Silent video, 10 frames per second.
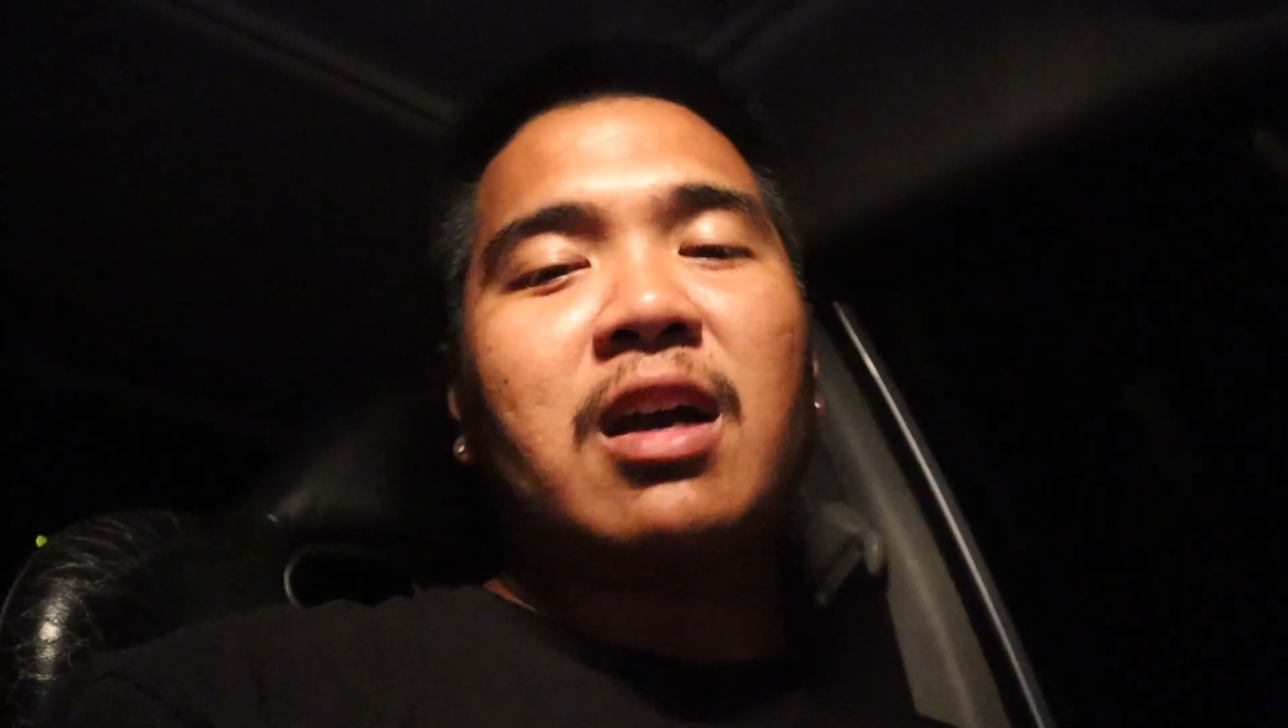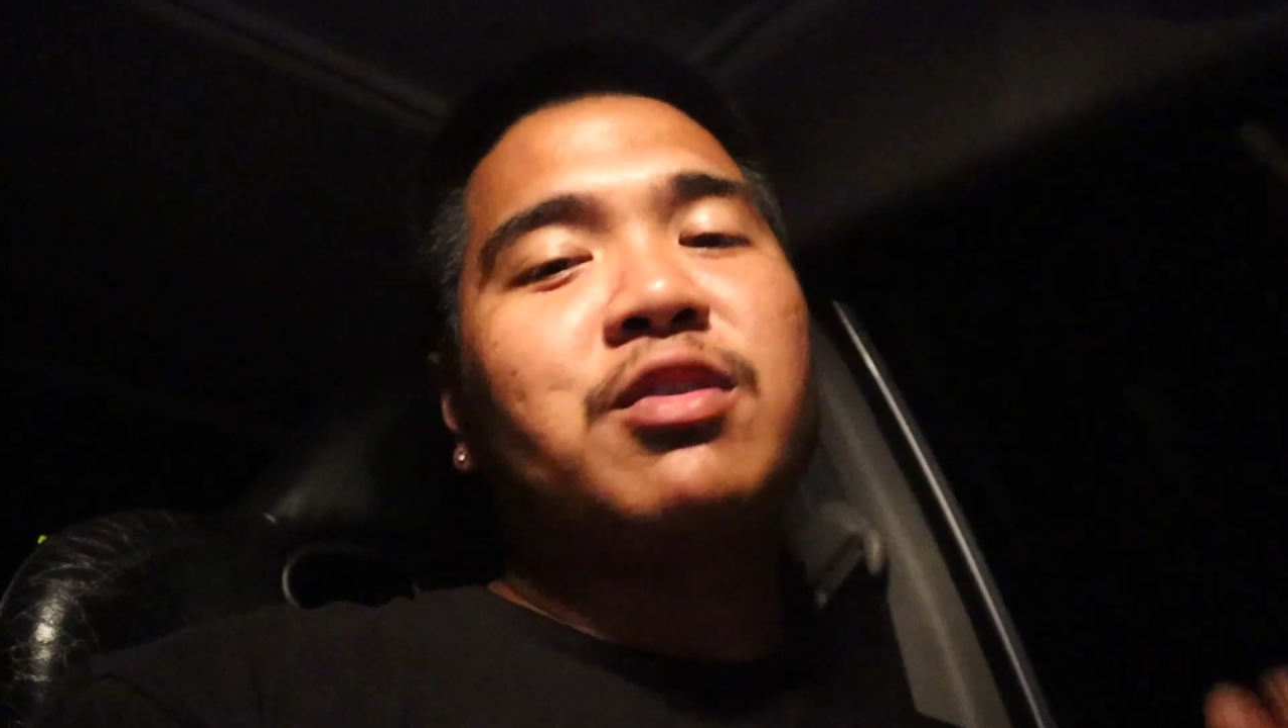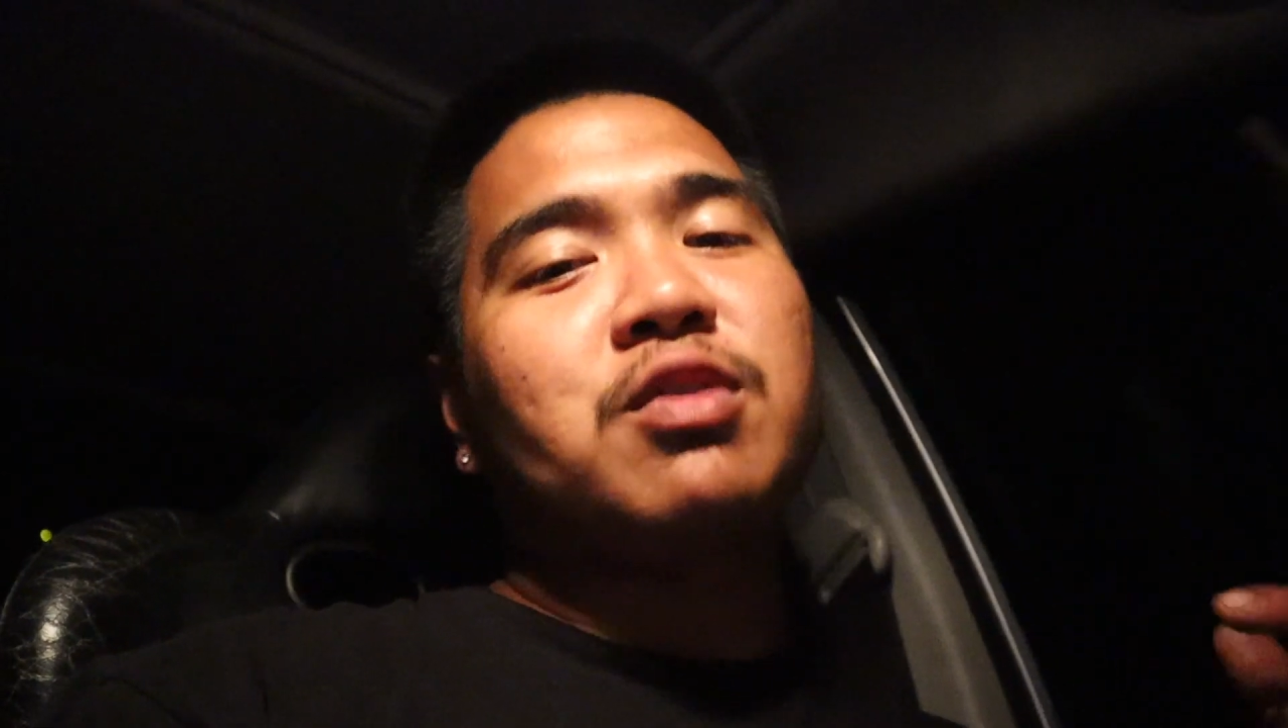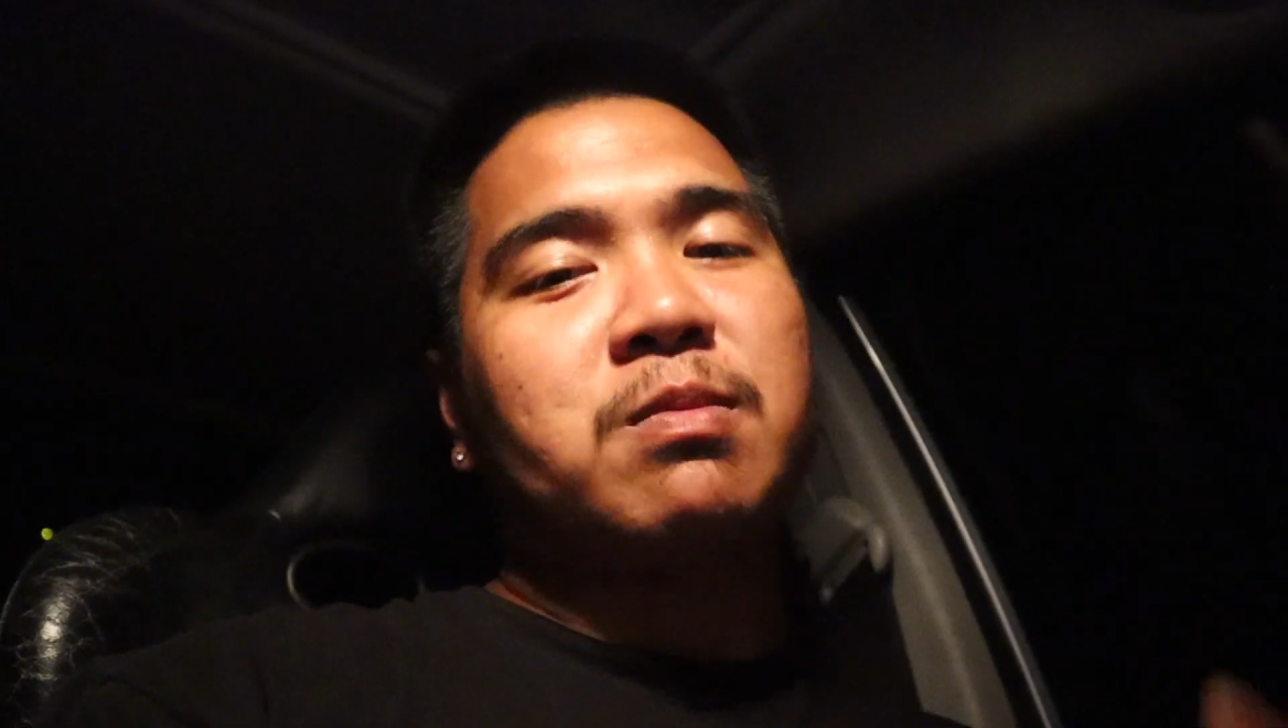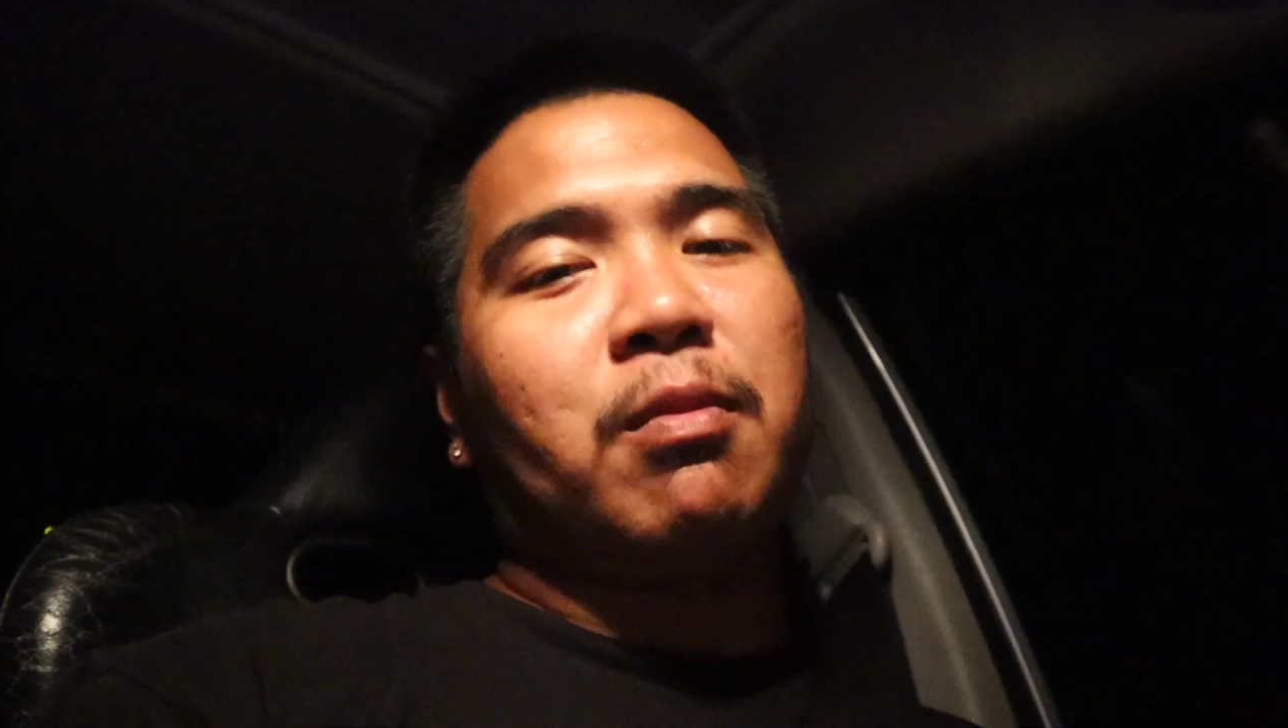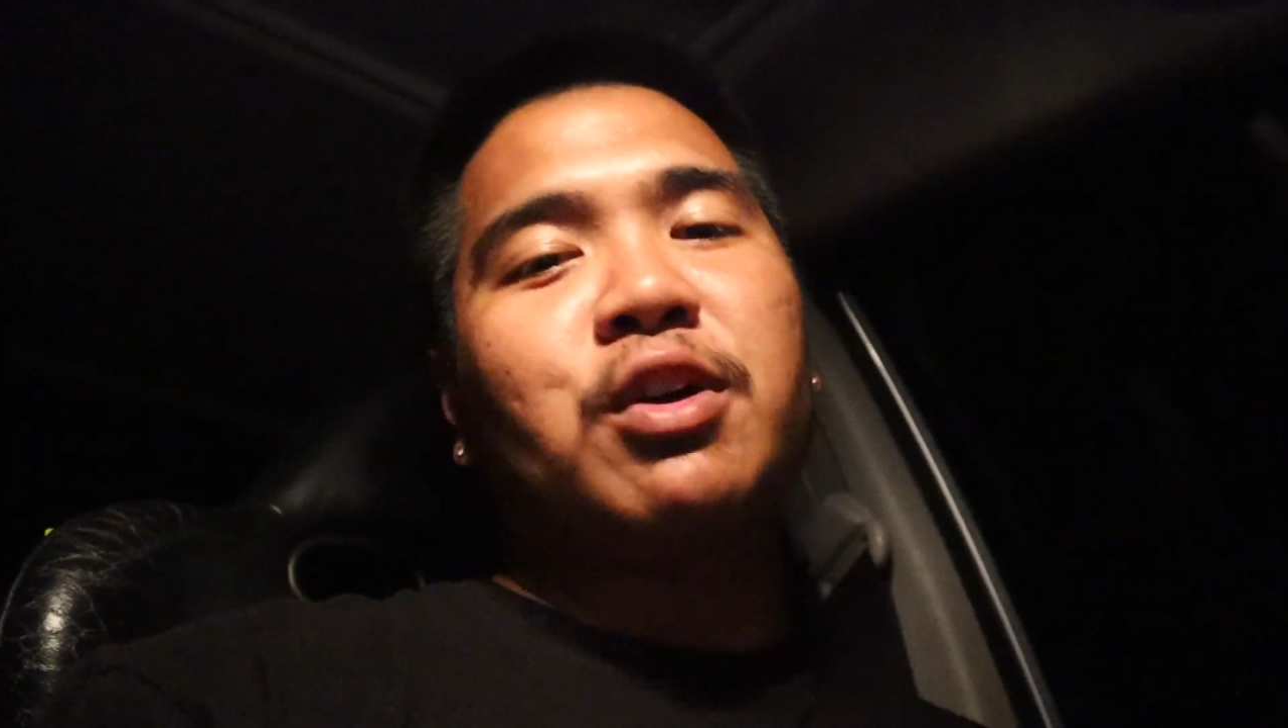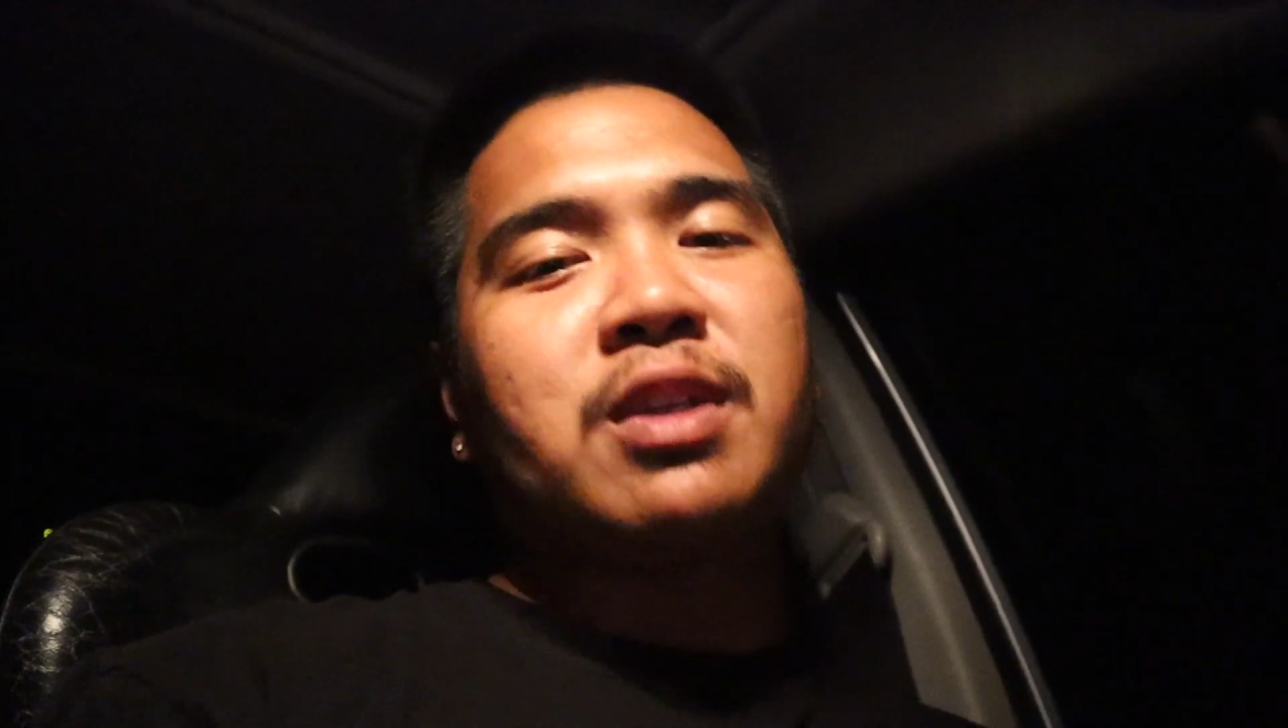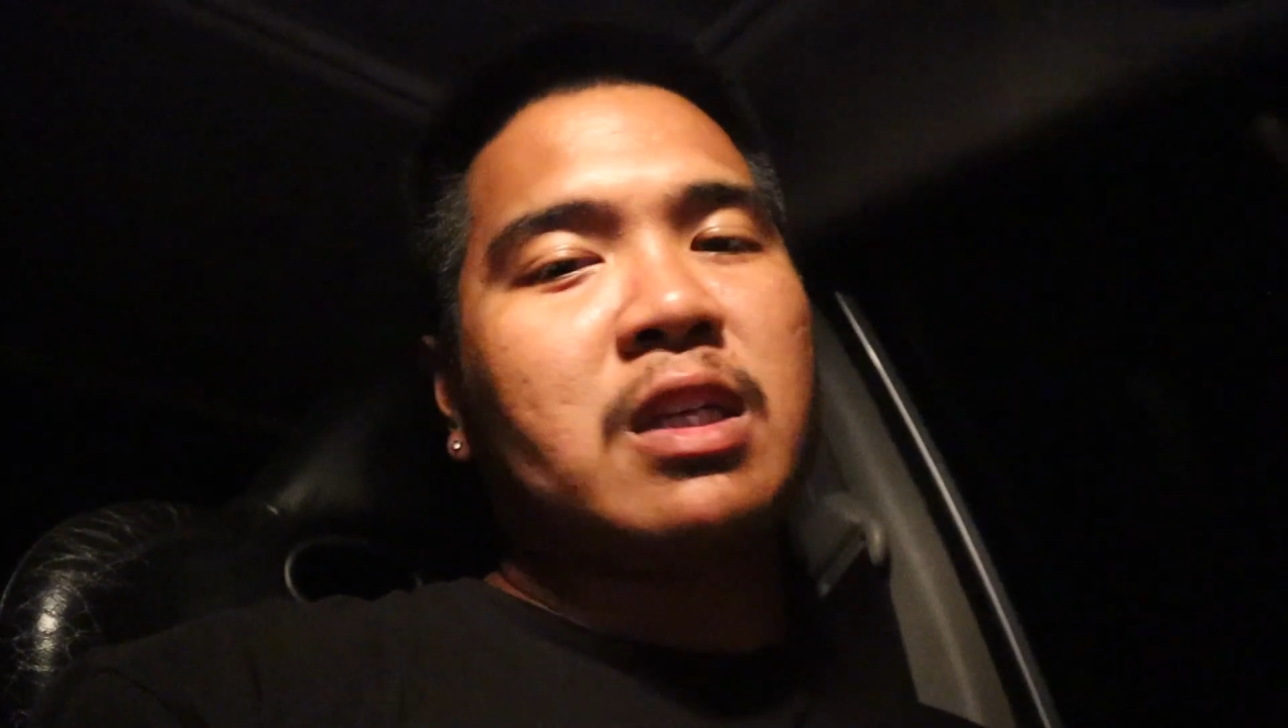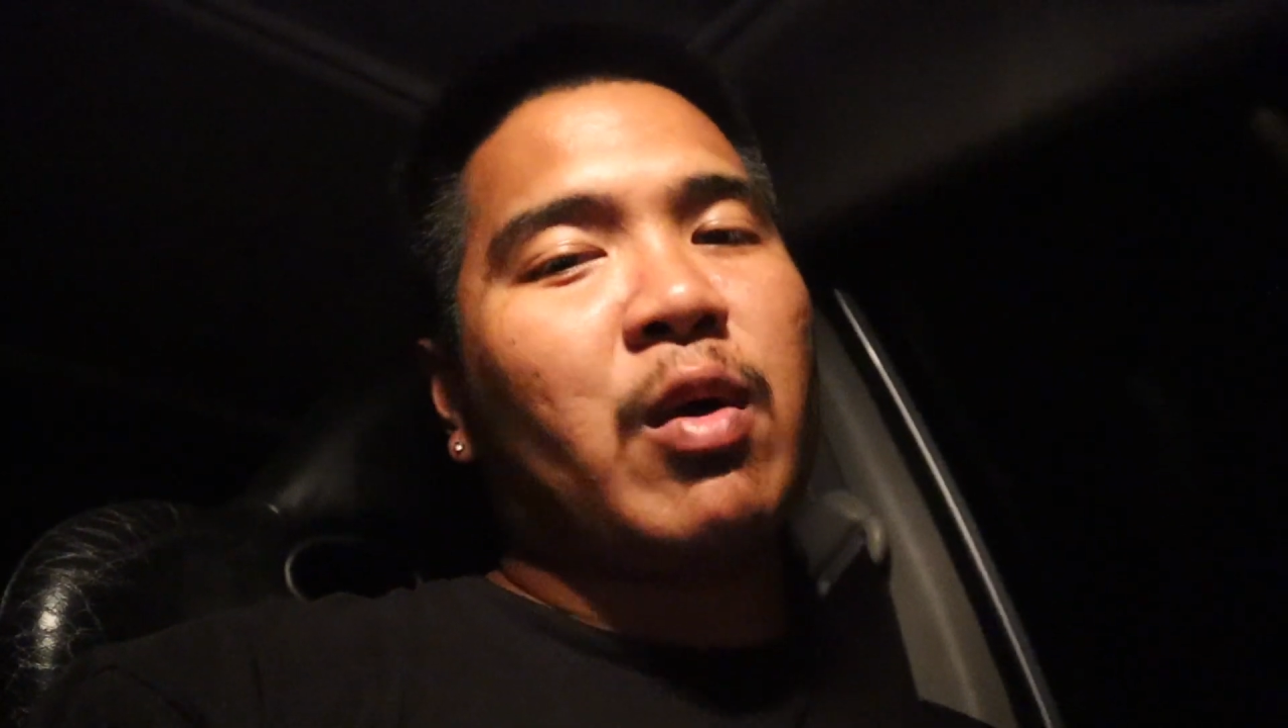out those merches.